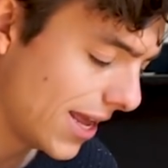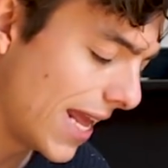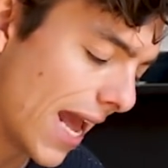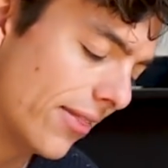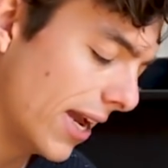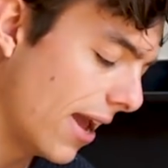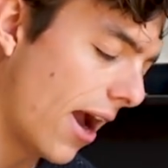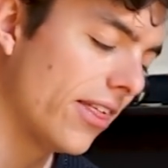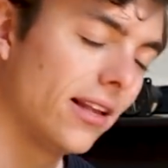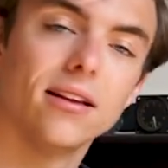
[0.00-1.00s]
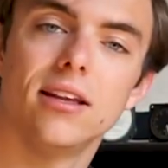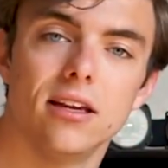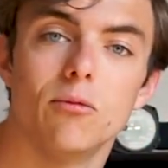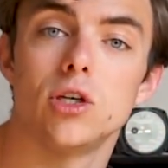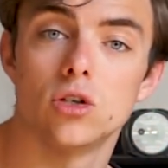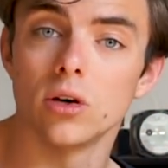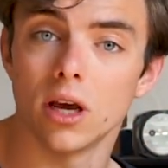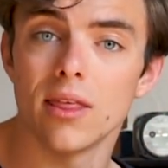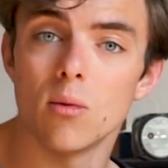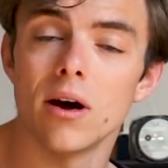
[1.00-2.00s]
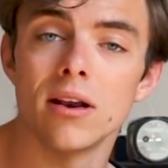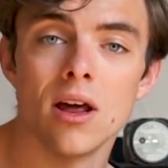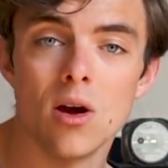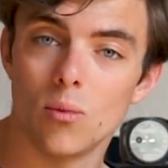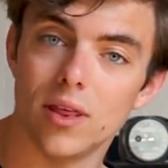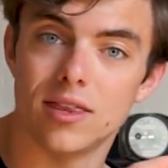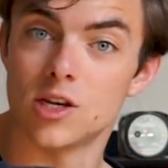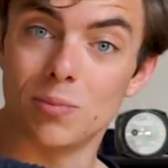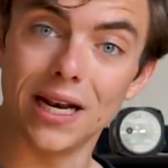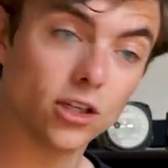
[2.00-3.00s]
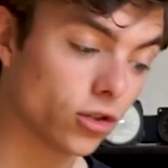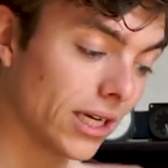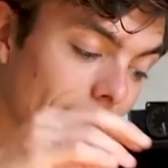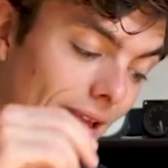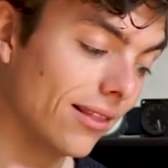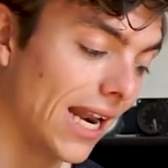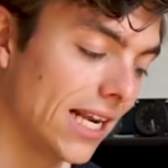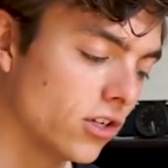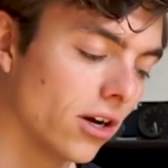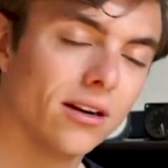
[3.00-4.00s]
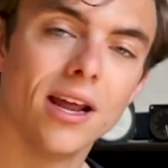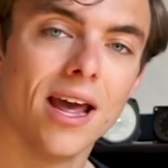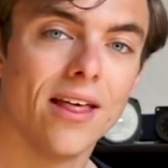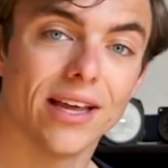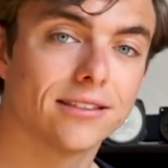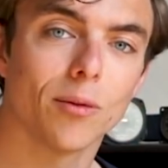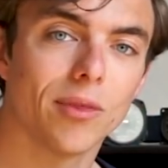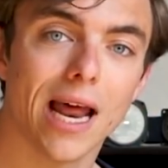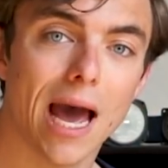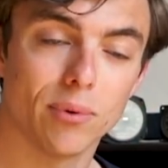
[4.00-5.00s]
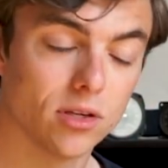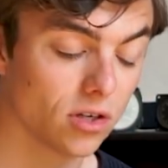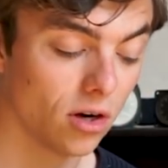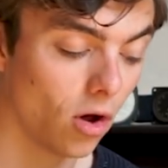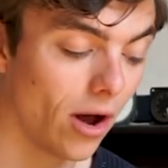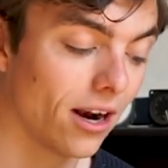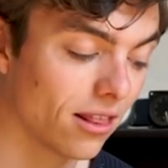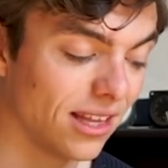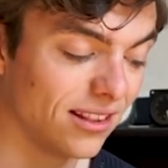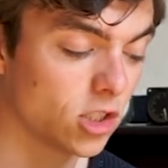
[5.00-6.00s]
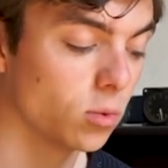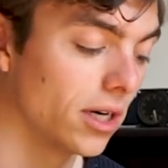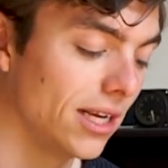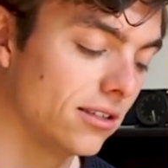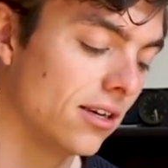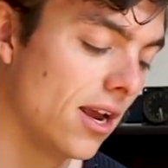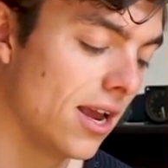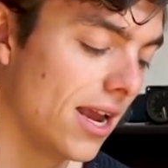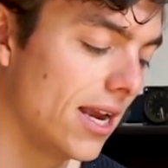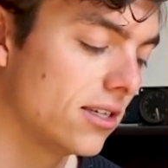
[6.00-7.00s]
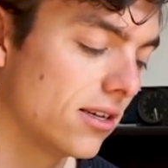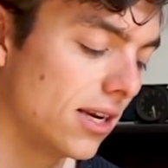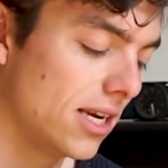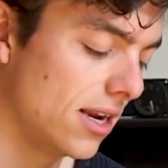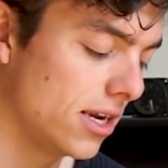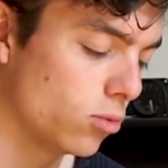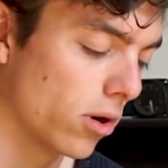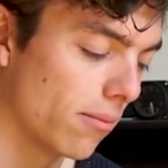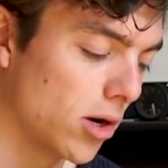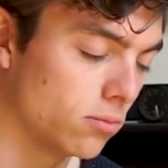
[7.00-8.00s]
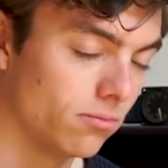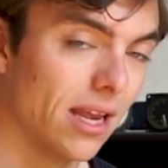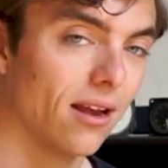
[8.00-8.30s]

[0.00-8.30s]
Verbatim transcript: Yeah, I think we saw the other one with the spin entry in, in, the late turn. That's something that happens a lot, and I think this one is is is one of the most